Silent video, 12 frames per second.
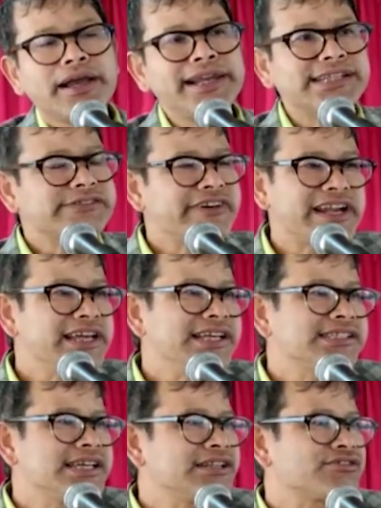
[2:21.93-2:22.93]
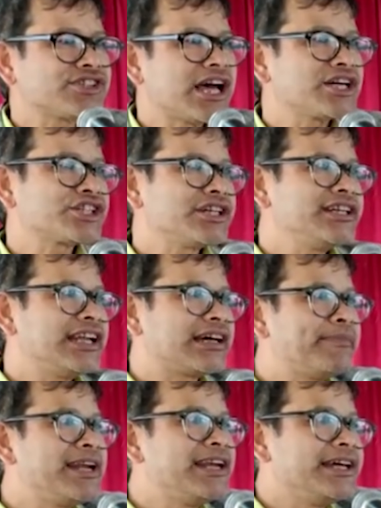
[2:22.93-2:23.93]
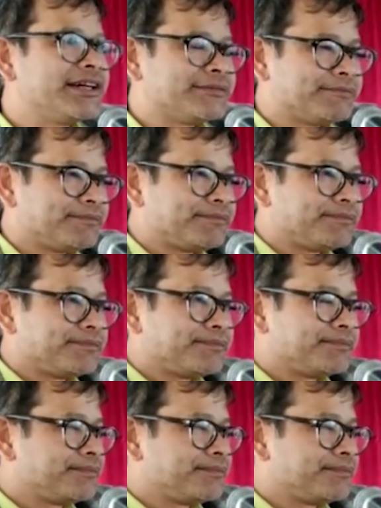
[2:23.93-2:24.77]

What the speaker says: It is very easy to sanction the building,